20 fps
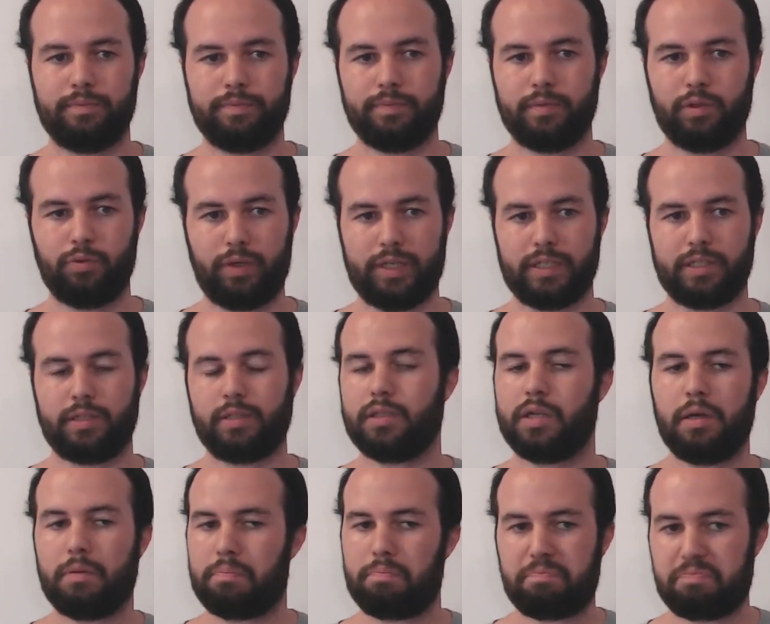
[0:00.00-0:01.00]
risks.
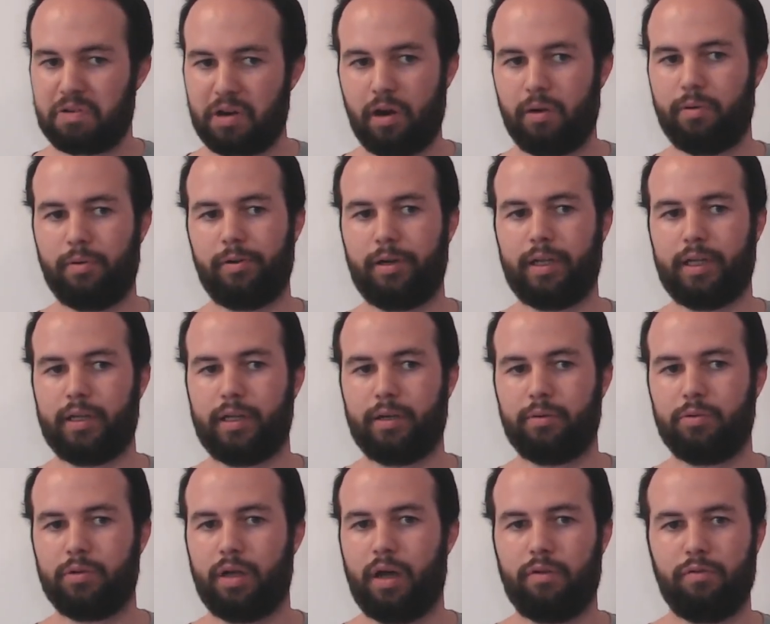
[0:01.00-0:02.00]
Probably it
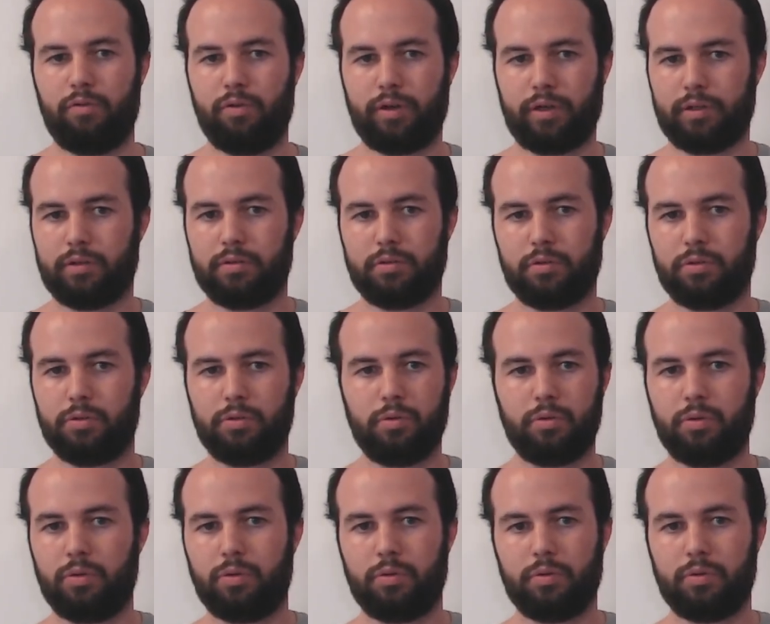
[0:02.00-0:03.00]
would have worked to